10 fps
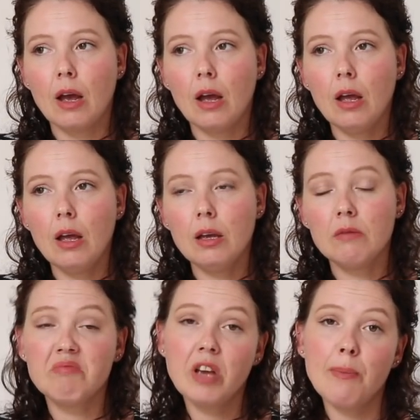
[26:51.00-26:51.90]

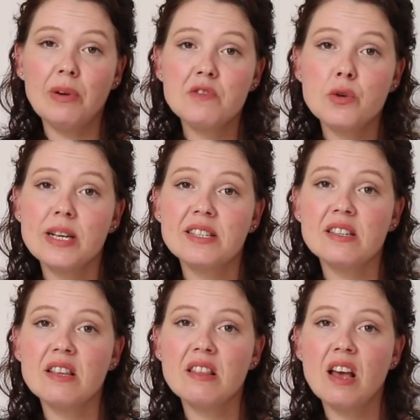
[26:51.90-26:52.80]
A couple of
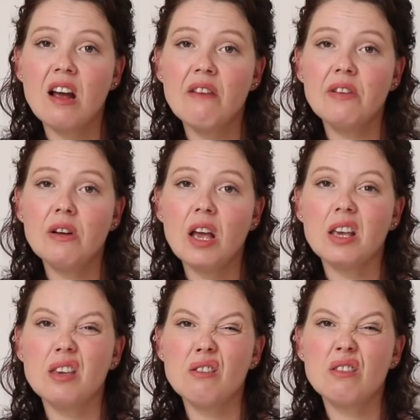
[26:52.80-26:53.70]
twists in there. I feel
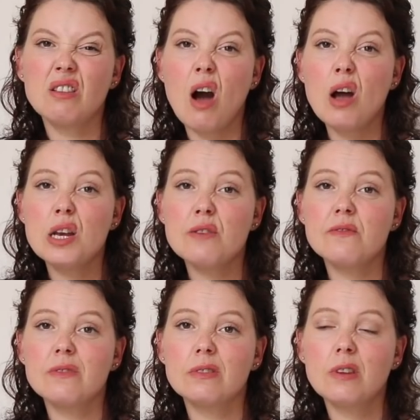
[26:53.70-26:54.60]
like you kind
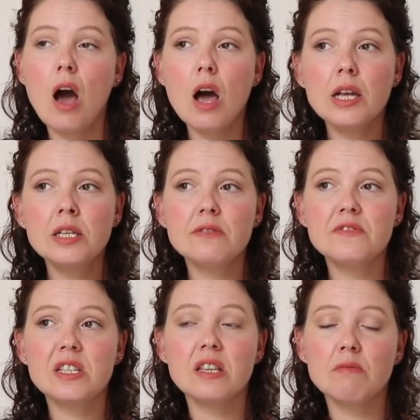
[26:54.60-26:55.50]
of
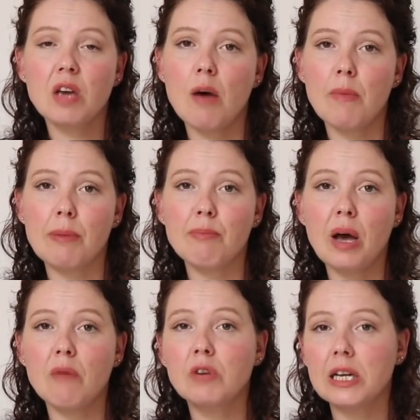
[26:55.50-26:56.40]
see them coming,
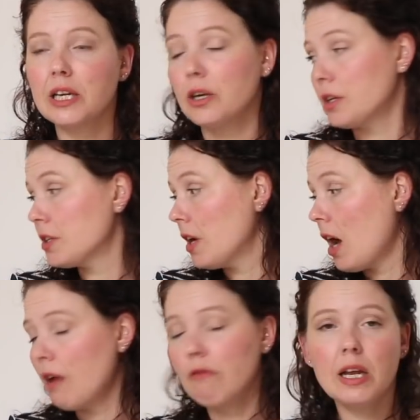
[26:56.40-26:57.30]
but really good.
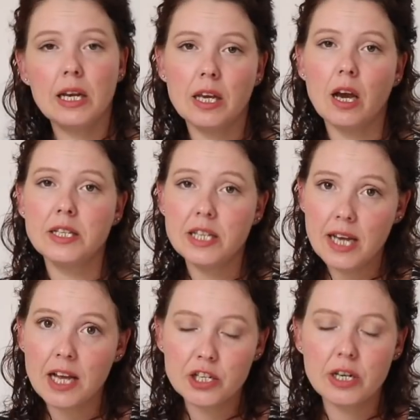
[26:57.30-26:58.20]
I did
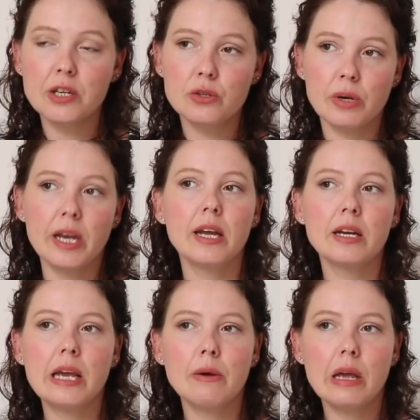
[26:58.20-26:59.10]
actually enjoy
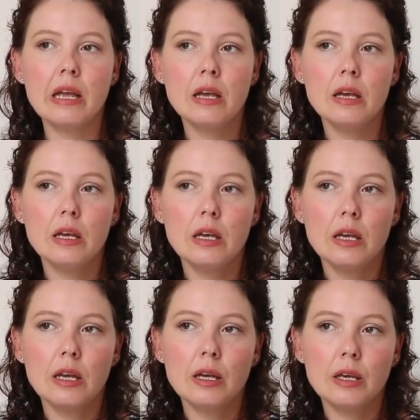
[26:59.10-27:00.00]
it.
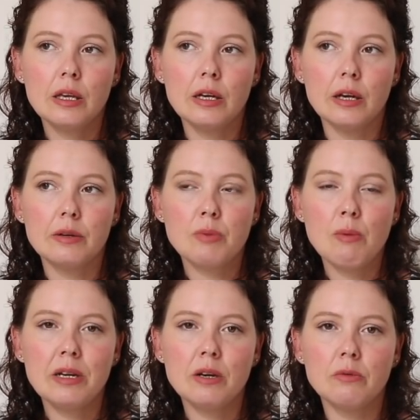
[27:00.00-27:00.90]

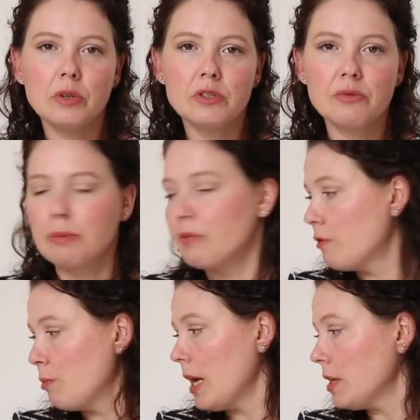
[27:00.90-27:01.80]
Probably not one to read
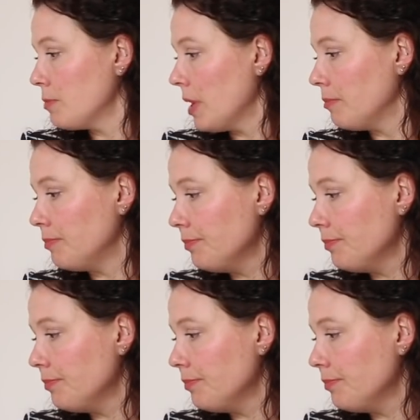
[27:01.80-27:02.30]
before bed, but